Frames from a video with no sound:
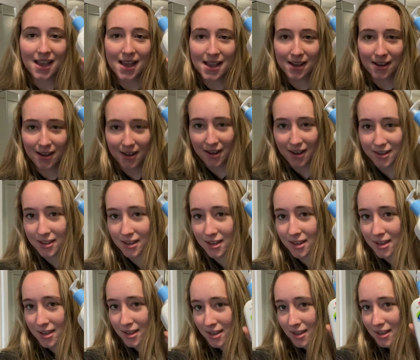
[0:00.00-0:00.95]
I got
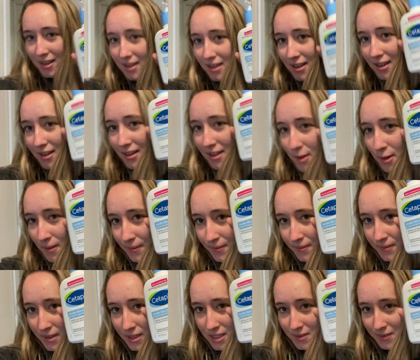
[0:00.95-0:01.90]

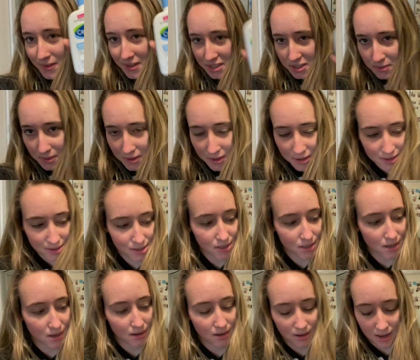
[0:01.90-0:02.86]
this face wash
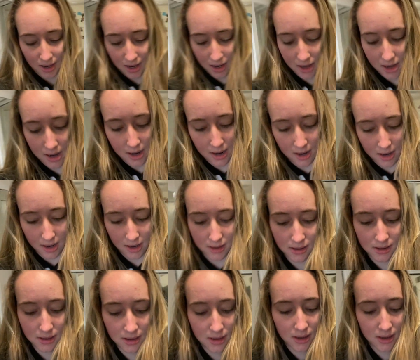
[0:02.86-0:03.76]
and